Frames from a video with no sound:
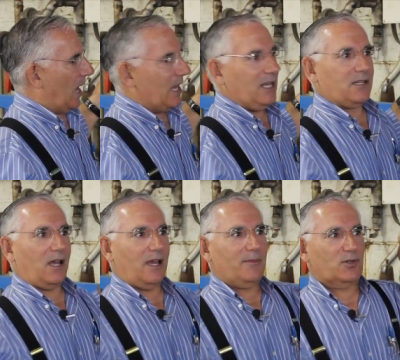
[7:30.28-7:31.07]

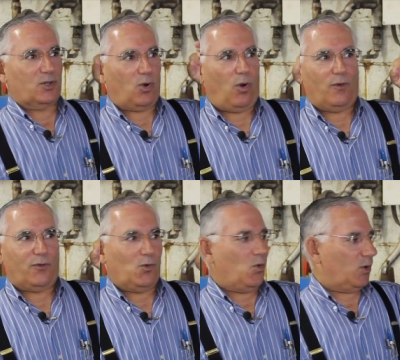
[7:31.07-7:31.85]
Anytime there's a call
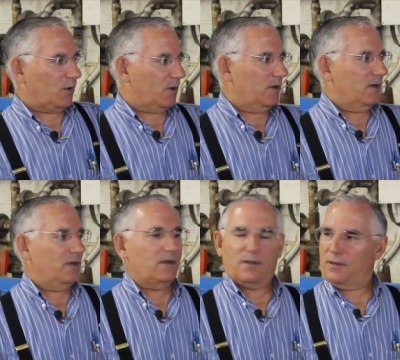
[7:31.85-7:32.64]
for water,
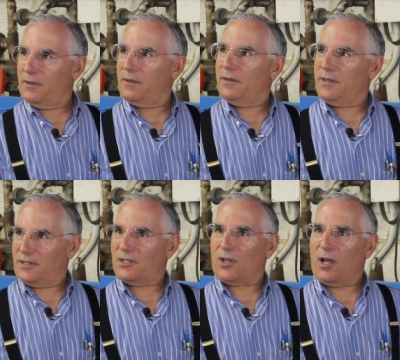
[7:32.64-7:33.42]

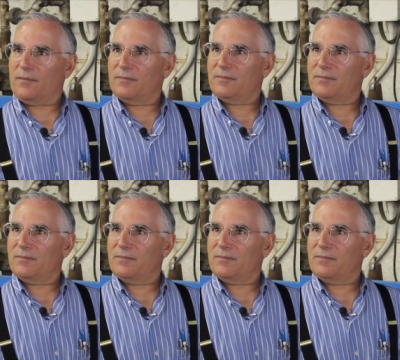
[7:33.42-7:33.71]
this is on.